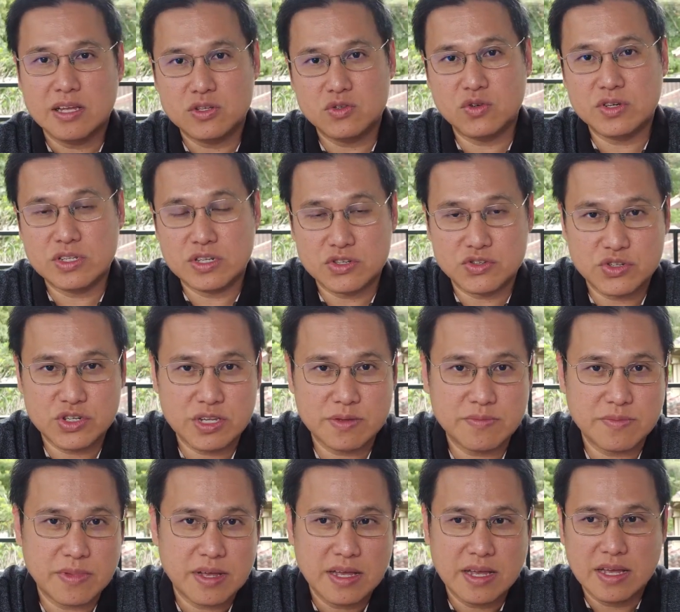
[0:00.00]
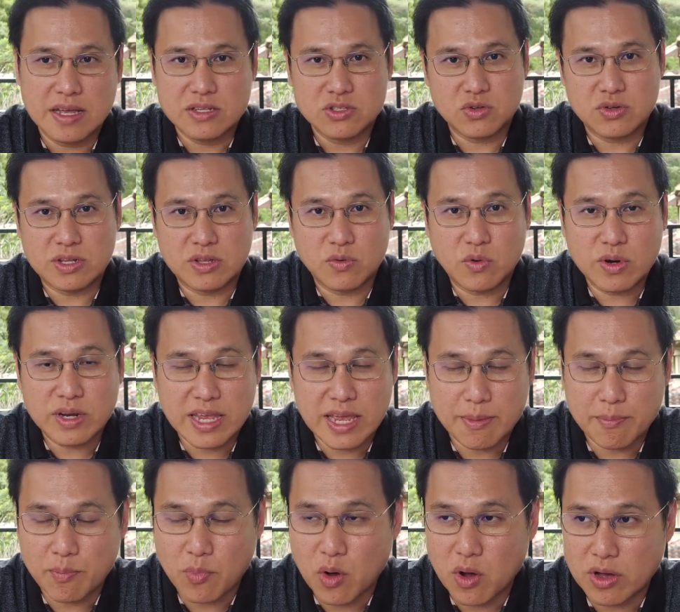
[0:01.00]
during the trip so they won't
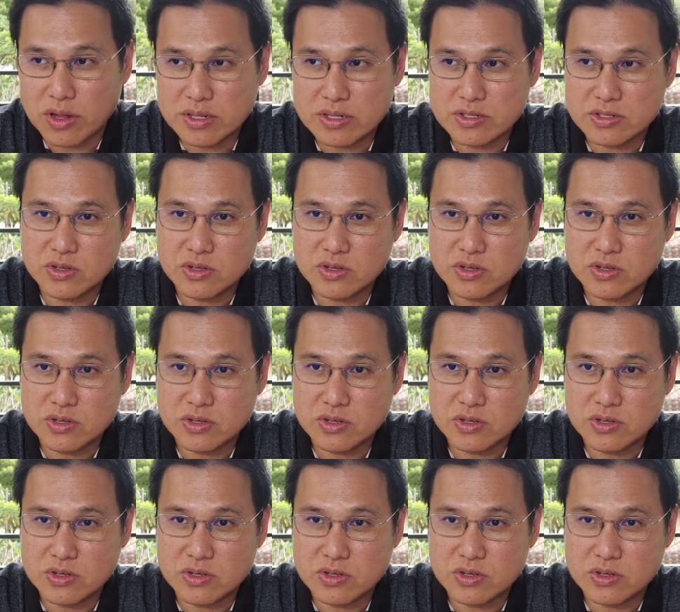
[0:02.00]
get bored.